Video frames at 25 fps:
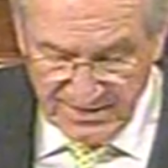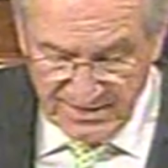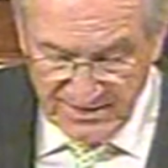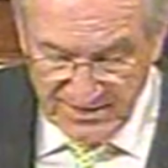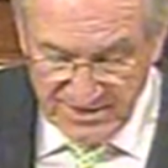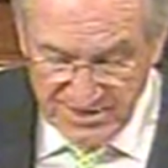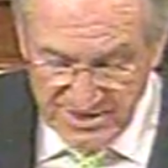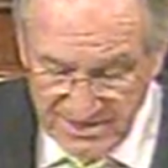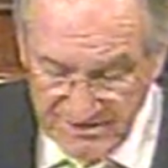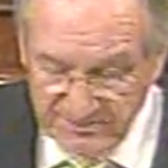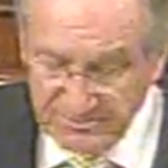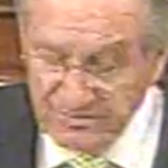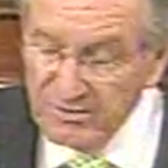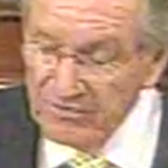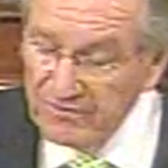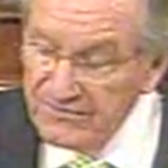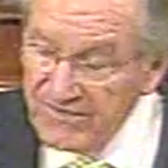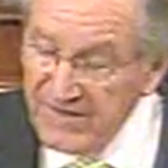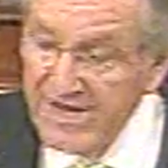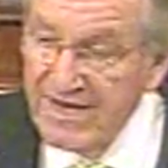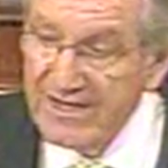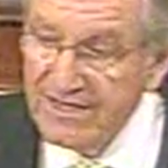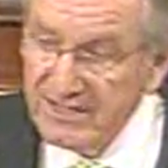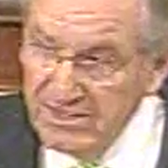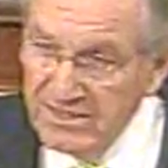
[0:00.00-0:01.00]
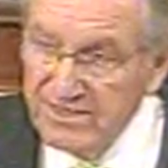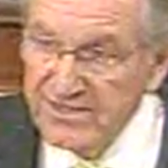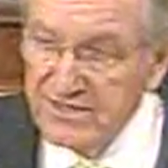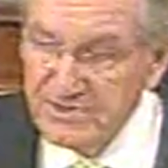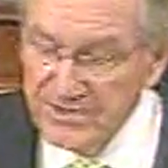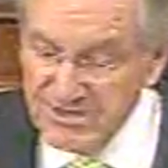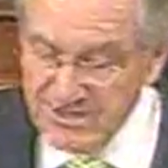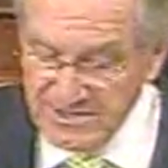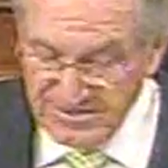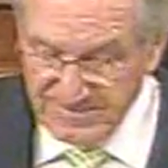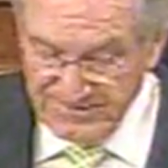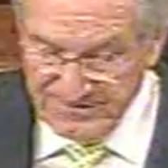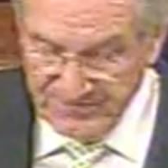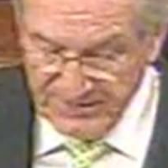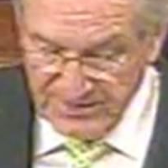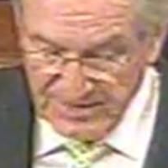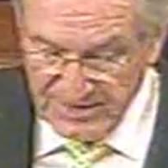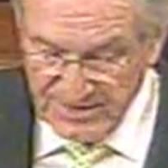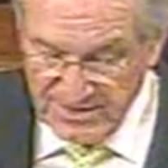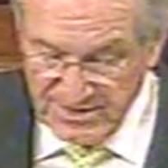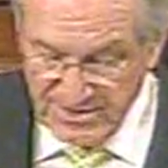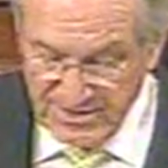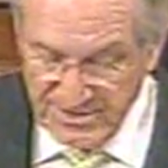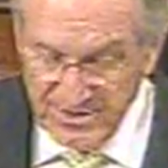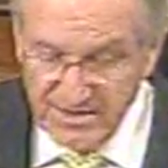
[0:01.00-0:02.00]
The simple fact is,
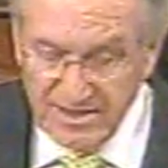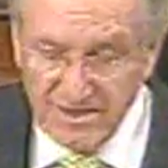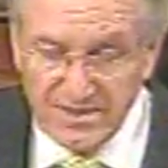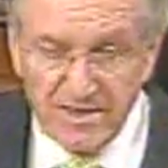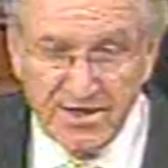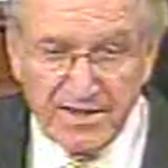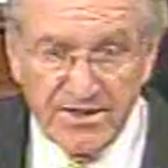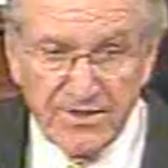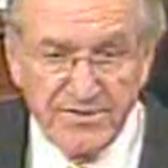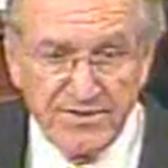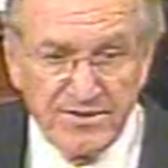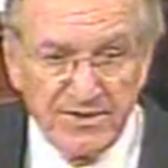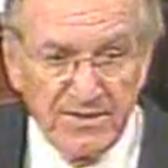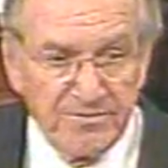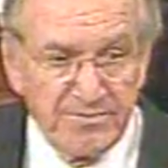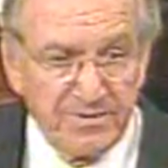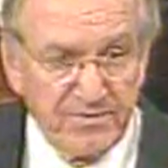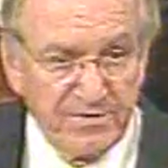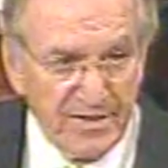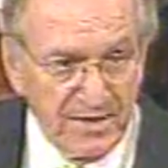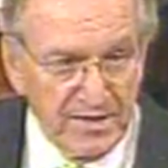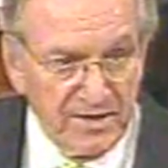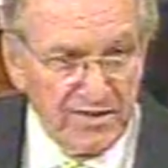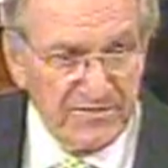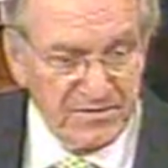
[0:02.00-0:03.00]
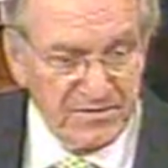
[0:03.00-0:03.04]
the Preventive